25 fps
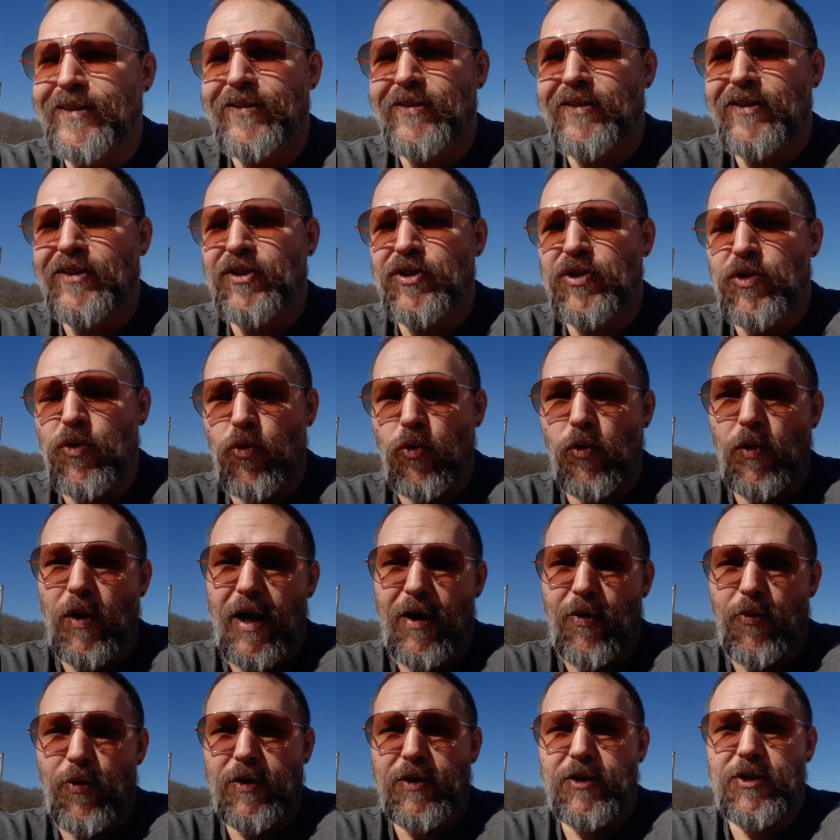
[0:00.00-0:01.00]
the school I
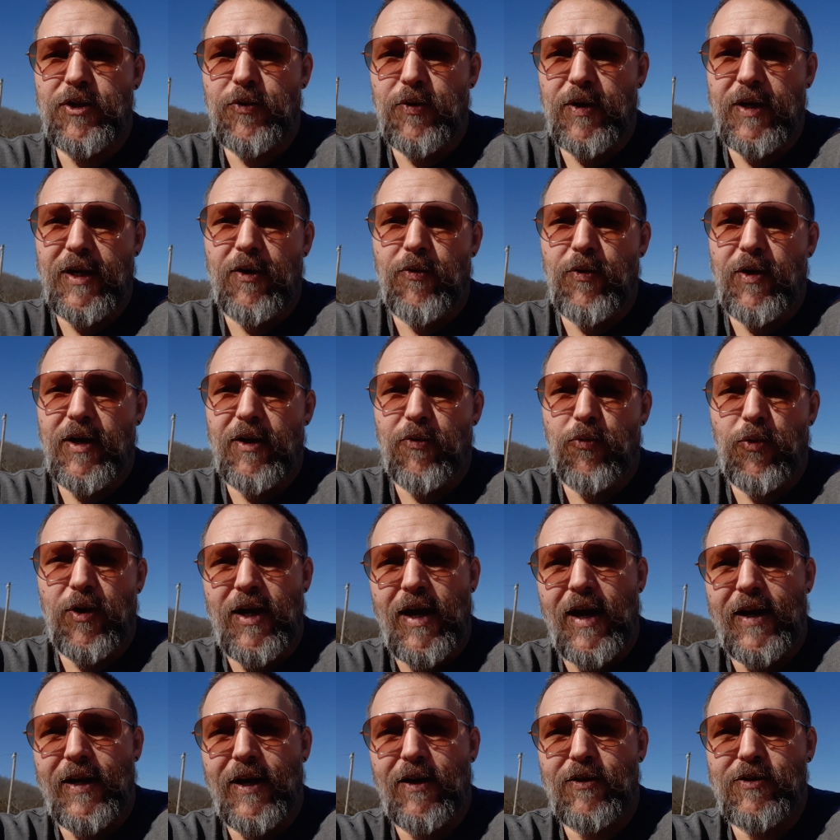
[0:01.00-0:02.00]
went to anyway, we
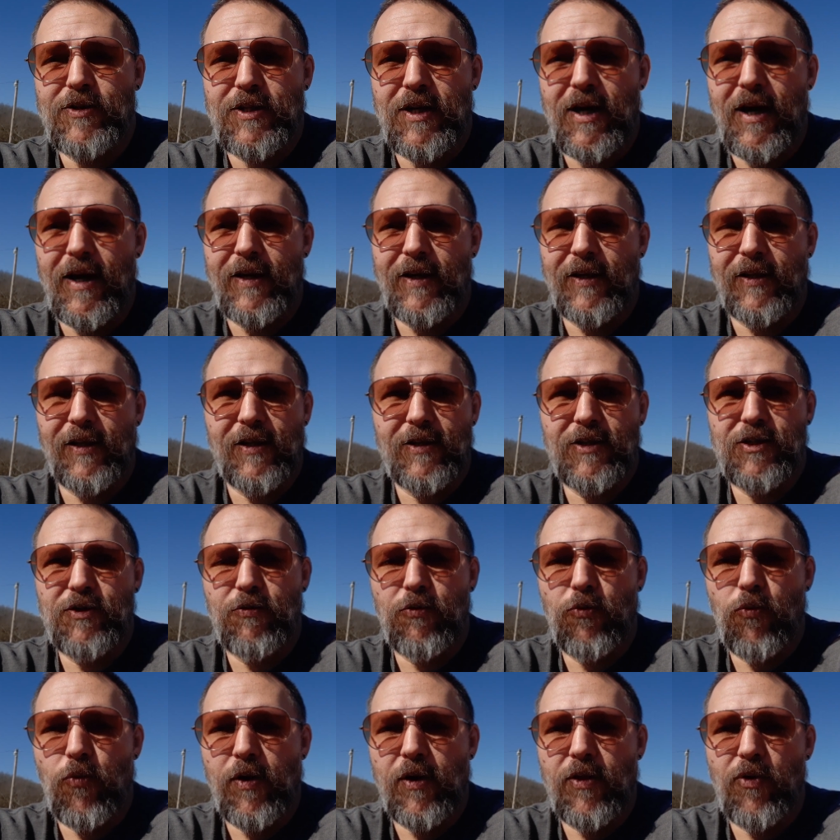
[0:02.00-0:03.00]
ate outside unless you were
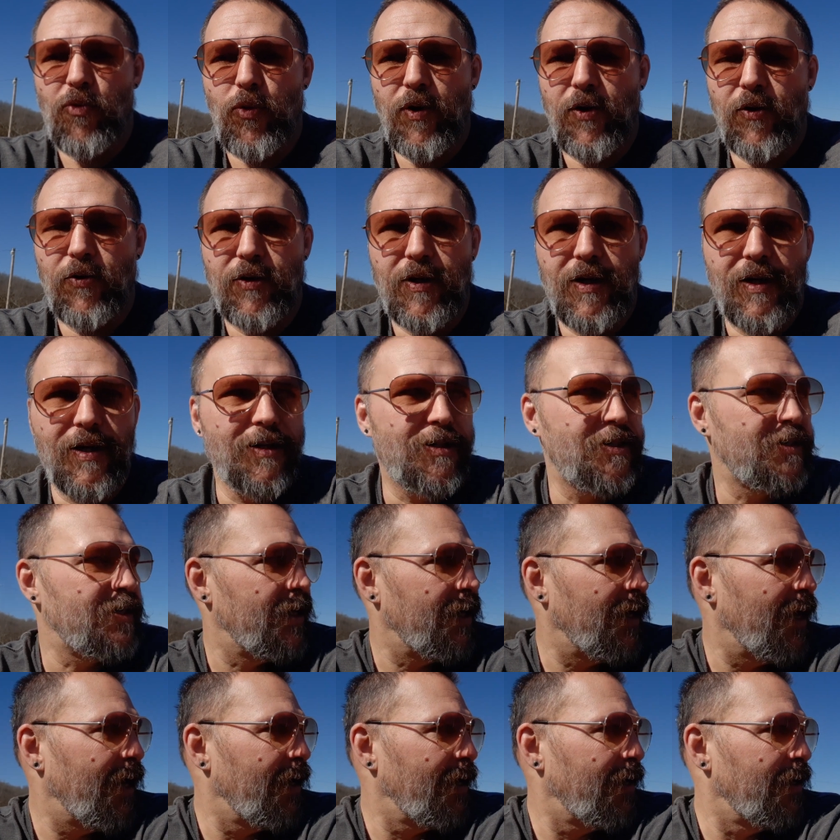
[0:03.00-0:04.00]
one of the weird kids that
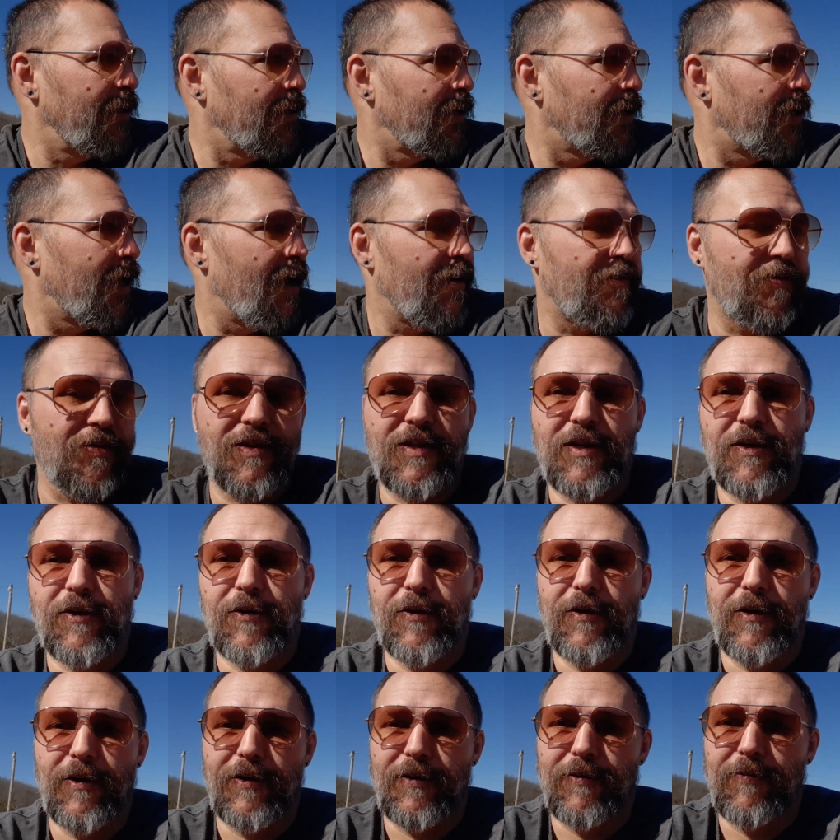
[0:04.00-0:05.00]
ate in the
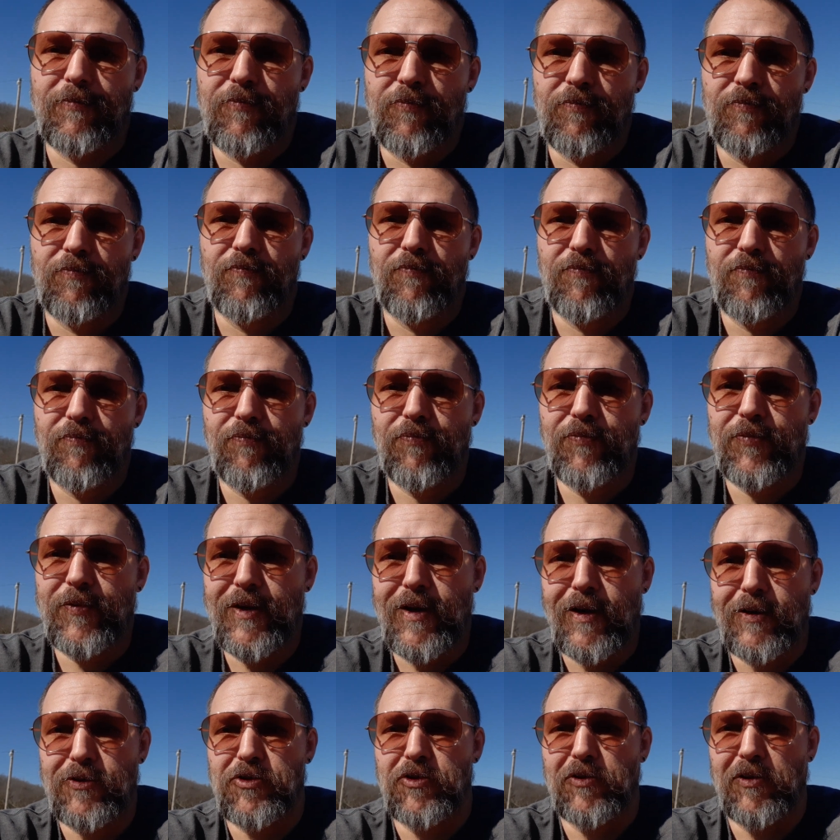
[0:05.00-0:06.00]
cafeteria and
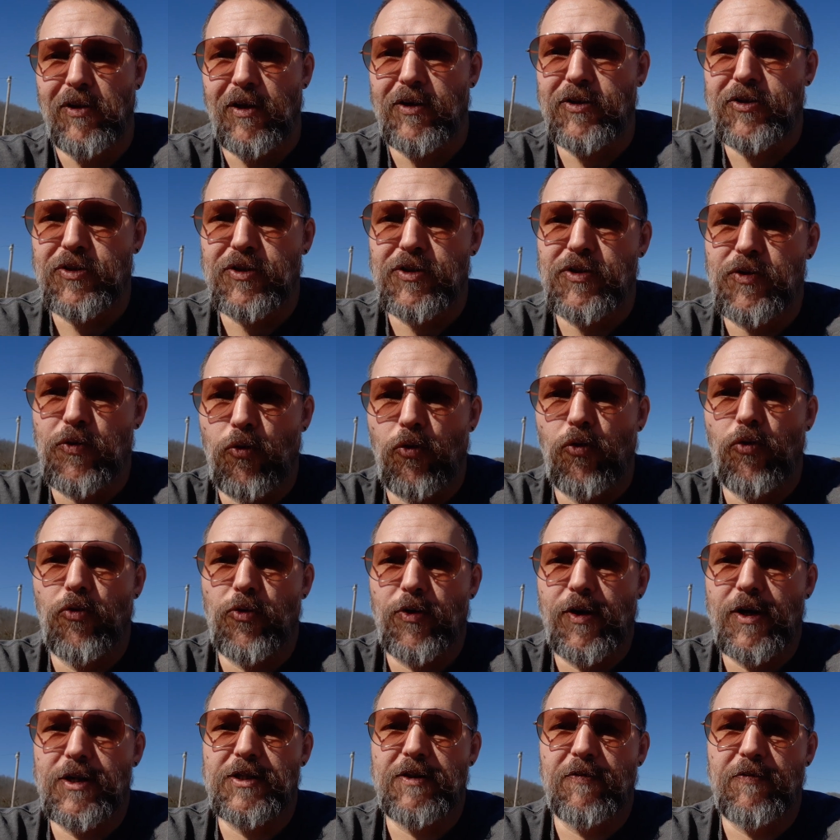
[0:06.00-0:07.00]
got your lunch at school. The
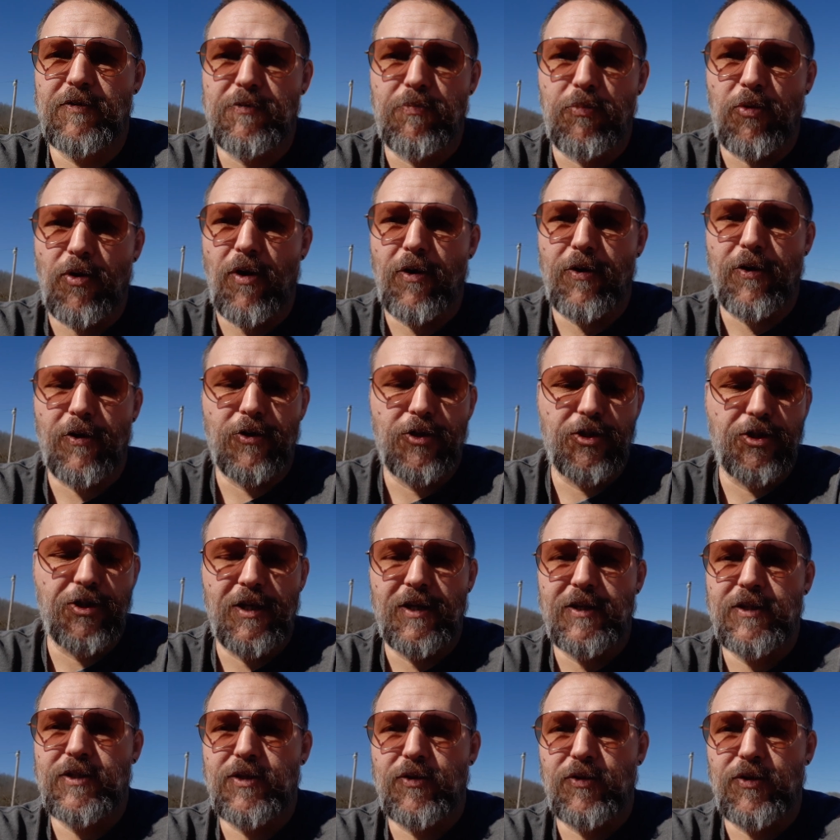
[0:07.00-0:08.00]
rest of us brought our
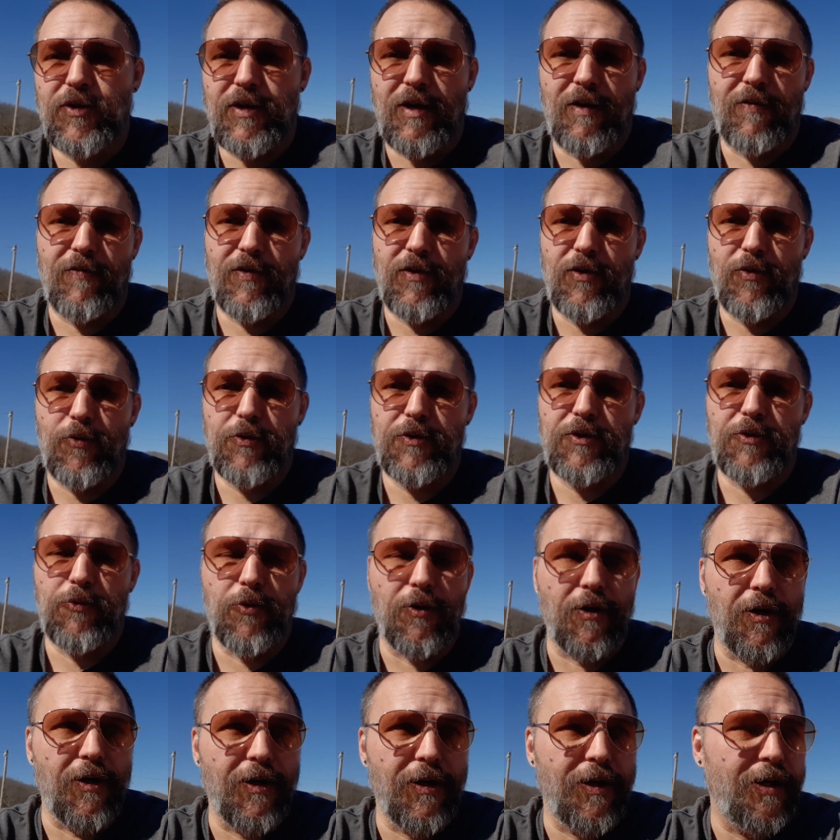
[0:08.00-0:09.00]
shit, so you never knew what you were
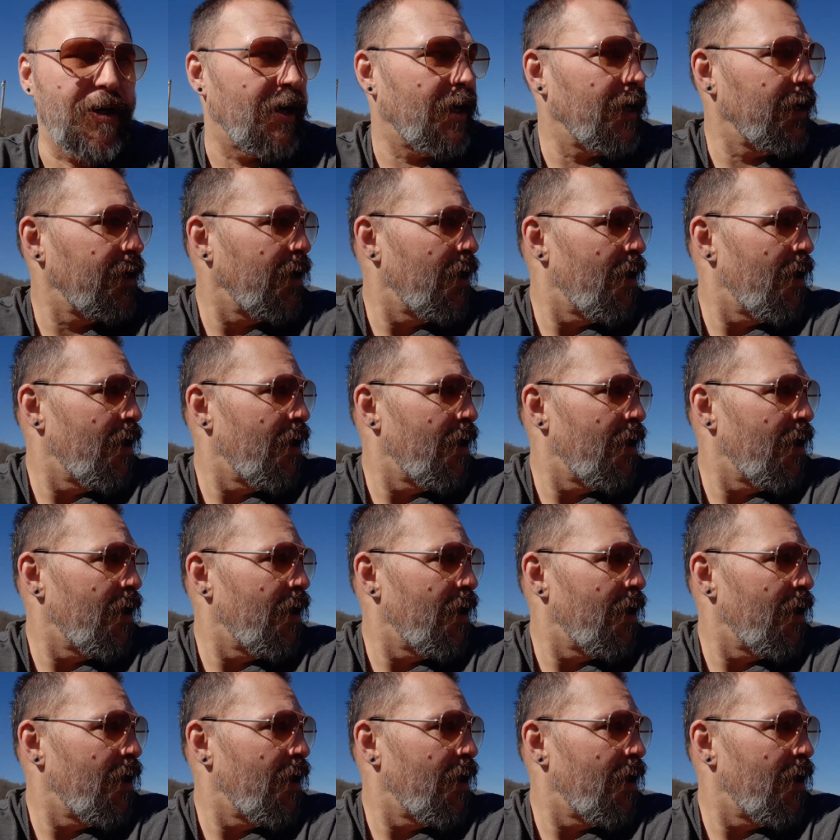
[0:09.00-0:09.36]
going to get.